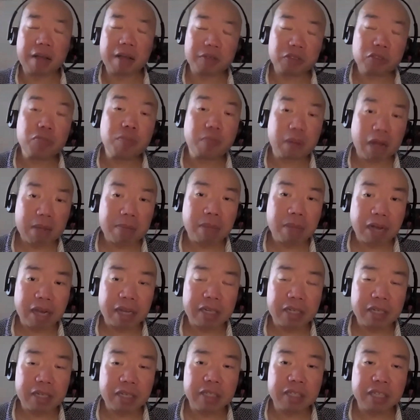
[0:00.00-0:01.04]
To my
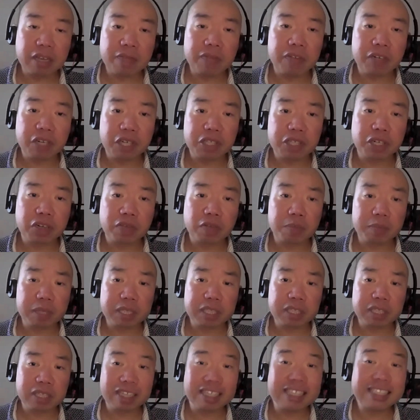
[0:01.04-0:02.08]
mind, the definition of
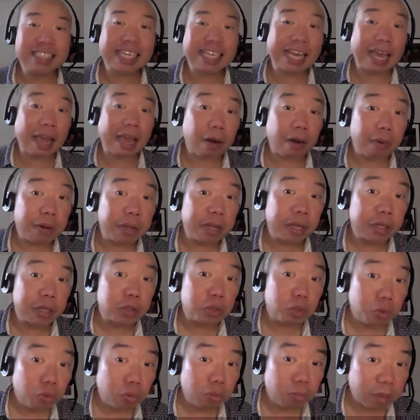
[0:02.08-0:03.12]
obesity is carrying
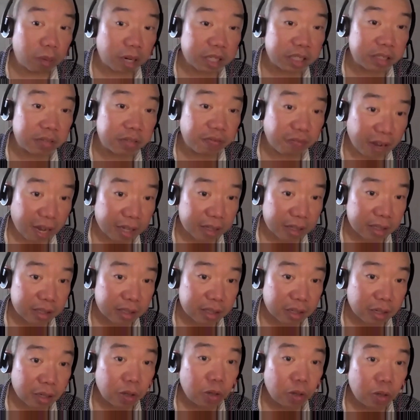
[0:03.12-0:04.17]
too much fat
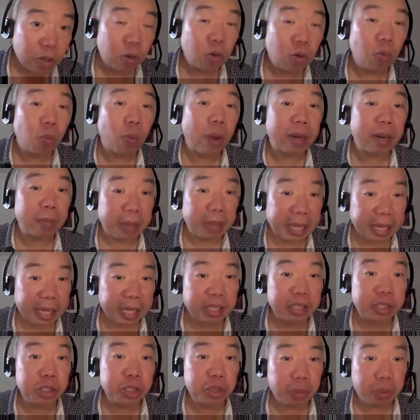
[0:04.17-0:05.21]
where it
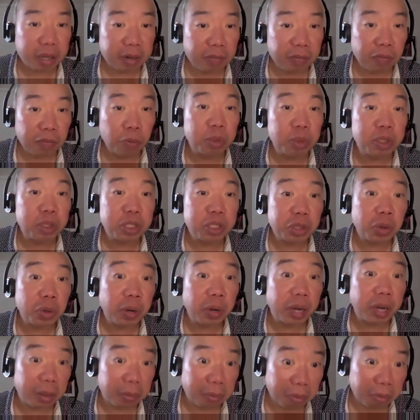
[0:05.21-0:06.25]
begins to influence your
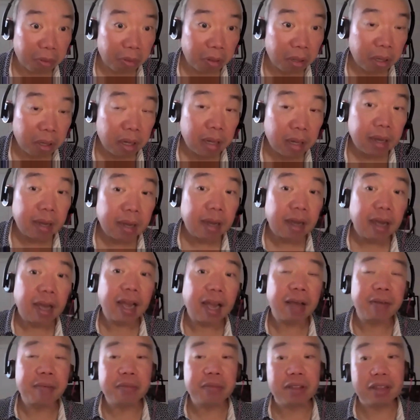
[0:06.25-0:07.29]
health.
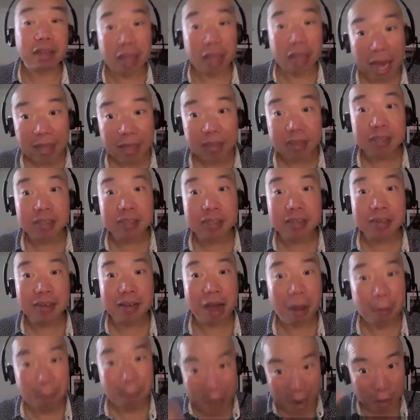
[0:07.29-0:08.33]
And that
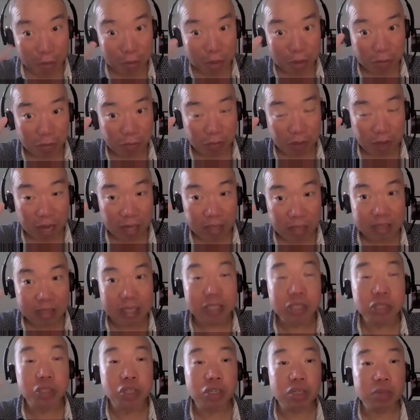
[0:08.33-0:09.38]
amount of fat
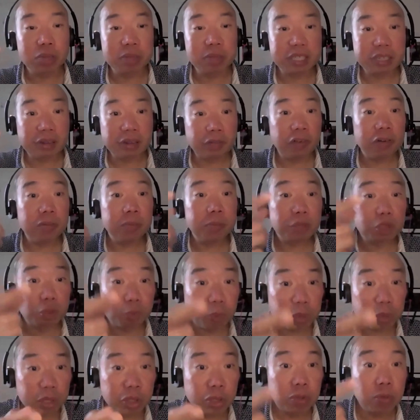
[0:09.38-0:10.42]
is going to be different
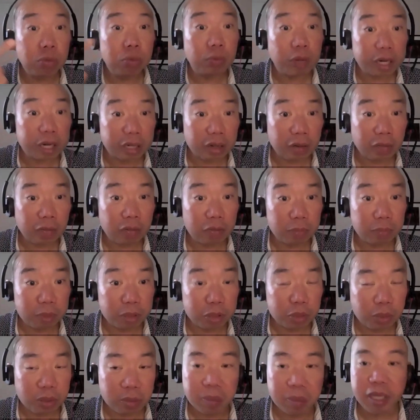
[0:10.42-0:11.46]
between you and different
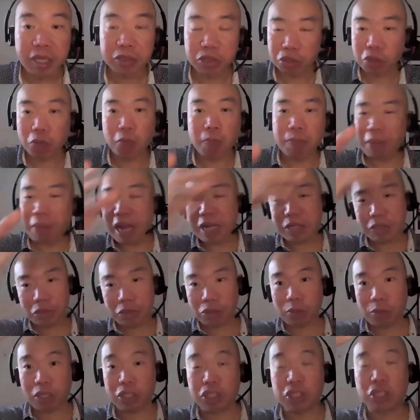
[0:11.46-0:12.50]
between me. So back to the
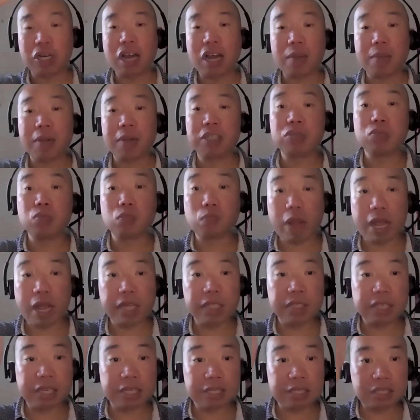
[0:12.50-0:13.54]
question, how much
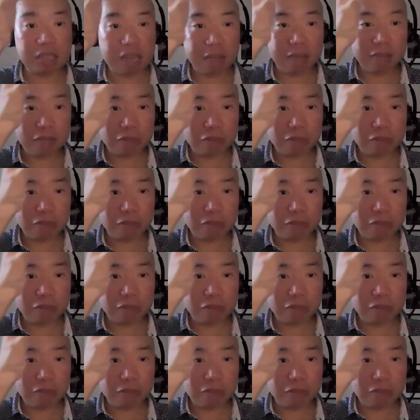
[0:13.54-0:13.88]
weight is safe